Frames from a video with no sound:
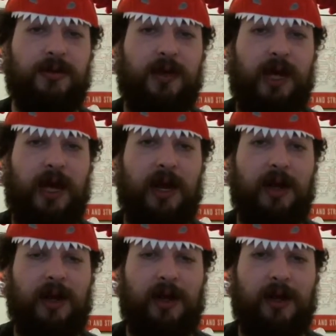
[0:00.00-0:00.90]
and
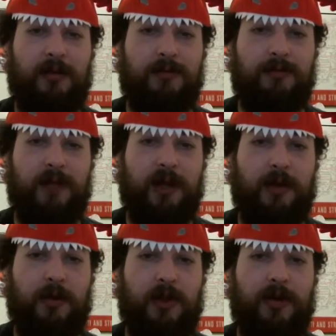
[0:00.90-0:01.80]

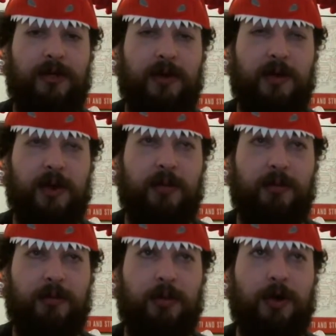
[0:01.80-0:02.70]
give them their
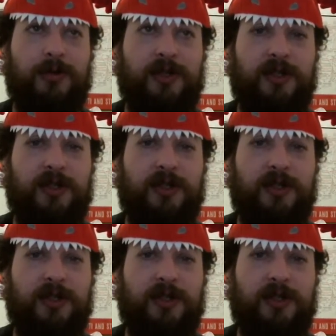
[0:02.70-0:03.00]
purpose in